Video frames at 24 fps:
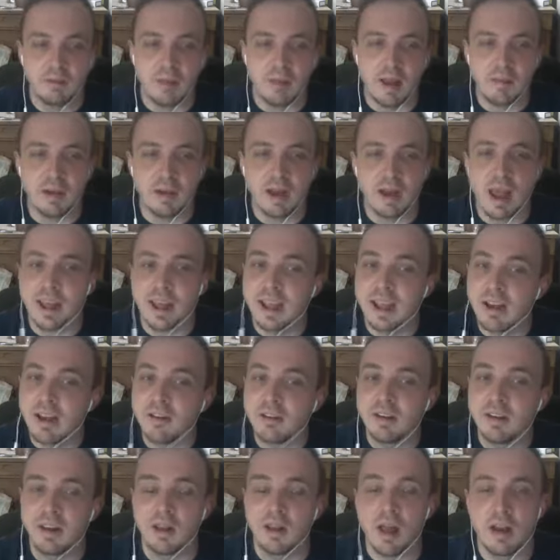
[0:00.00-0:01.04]
I mean, I
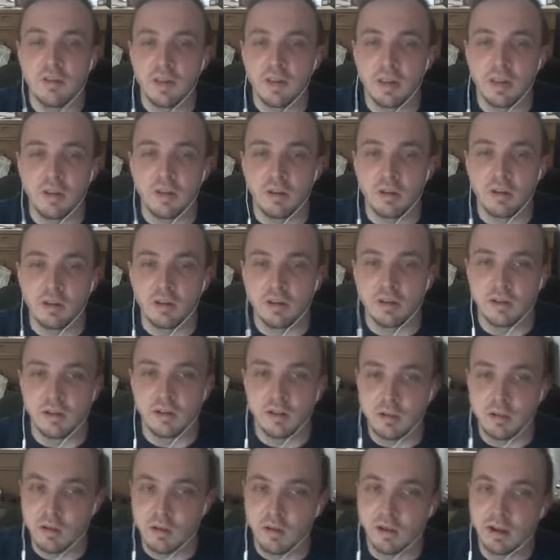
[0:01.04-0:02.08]
guarantee a lot of the other girls in your
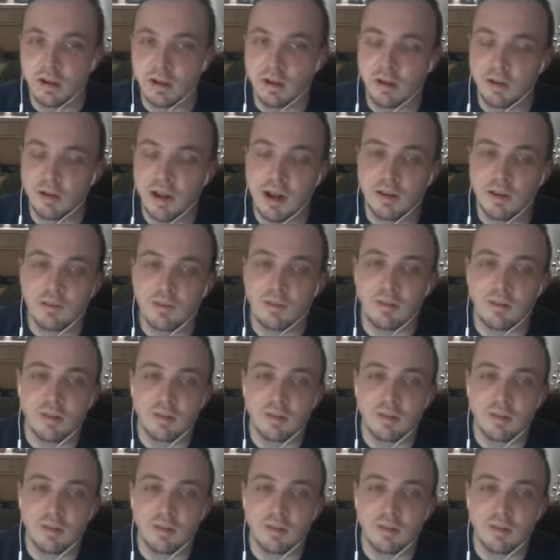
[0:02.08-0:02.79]
sorority are kind of